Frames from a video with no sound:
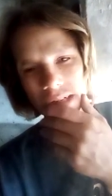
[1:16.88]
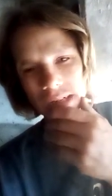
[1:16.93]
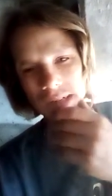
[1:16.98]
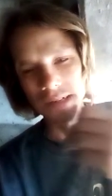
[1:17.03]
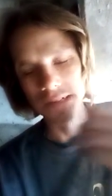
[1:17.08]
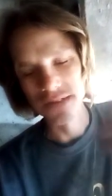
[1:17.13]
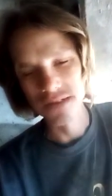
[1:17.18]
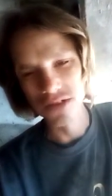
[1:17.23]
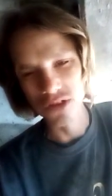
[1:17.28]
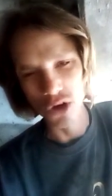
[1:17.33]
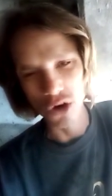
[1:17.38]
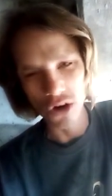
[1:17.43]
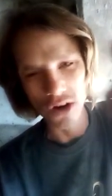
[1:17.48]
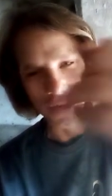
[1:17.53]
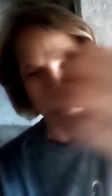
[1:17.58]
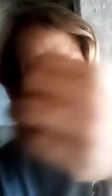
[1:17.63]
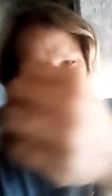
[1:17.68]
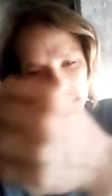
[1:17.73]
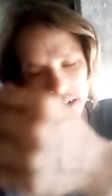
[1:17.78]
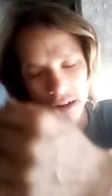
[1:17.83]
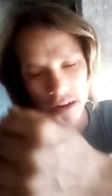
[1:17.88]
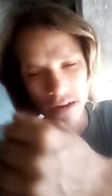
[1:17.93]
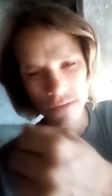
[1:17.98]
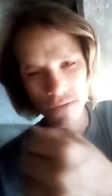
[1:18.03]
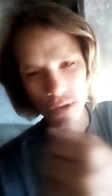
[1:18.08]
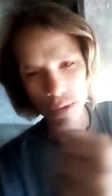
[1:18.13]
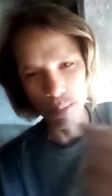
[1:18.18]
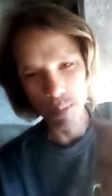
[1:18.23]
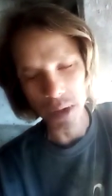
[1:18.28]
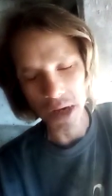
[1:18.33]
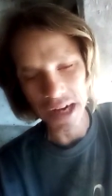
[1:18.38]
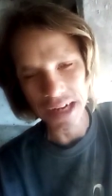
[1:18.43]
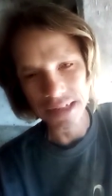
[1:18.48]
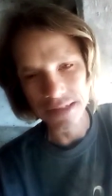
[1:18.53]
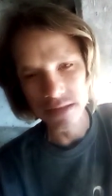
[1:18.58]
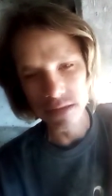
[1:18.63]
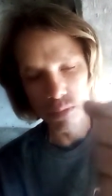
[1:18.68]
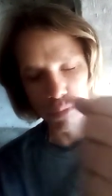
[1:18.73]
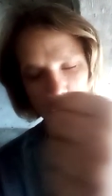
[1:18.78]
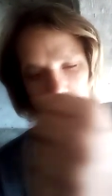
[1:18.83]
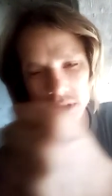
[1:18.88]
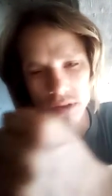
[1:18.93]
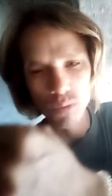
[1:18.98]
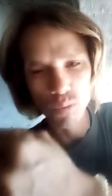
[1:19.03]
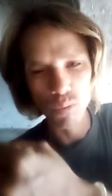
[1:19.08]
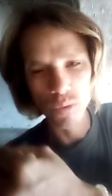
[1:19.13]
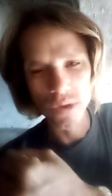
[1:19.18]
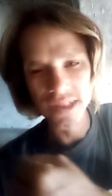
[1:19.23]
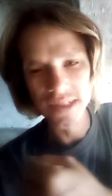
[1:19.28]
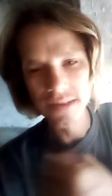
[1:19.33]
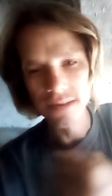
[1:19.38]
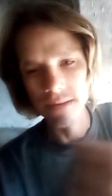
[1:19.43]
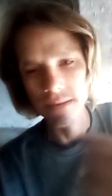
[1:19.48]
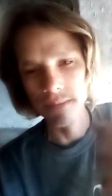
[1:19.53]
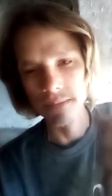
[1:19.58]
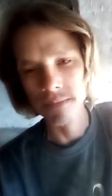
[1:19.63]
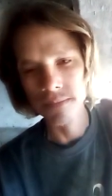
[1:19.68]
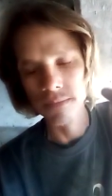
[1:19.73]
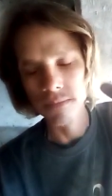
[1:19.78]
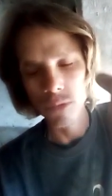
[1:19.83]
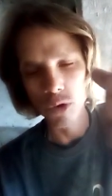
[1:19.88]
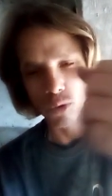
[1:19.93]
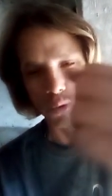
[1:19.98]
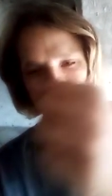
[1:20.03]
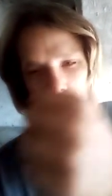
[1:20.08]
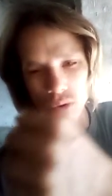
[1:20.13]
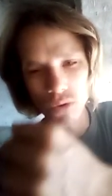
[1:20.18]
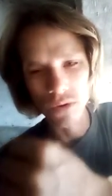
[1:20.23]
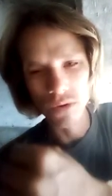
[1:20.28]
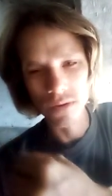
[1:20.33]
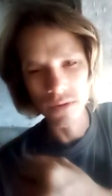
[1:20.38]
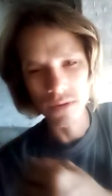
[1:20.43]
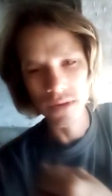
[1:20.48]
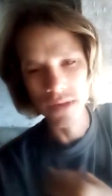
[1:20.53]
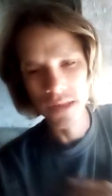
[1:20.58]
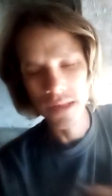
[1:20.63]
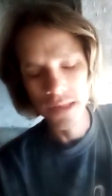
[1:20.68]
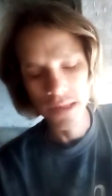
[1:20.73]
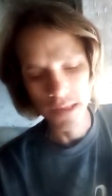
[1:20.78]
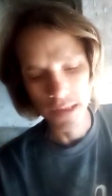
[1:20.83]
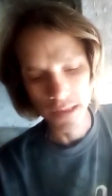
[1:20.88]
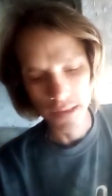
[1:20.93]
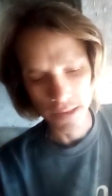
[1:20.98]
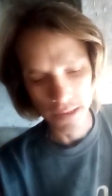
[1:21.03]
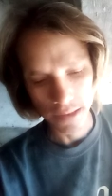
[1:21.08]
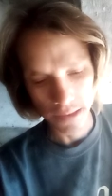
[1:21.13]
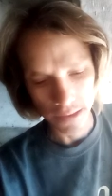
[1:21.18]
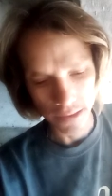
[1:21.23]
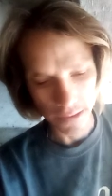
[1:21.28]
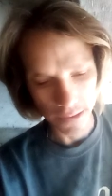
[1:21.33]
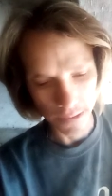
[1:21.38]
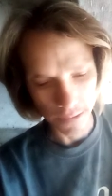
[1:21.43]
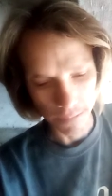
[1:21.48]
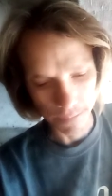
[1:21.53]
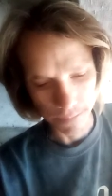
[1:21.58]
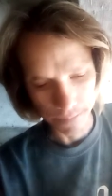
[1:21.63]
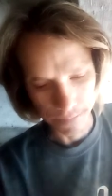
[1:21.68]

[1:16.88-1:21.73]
A stirring of the pots with wisdom or uh,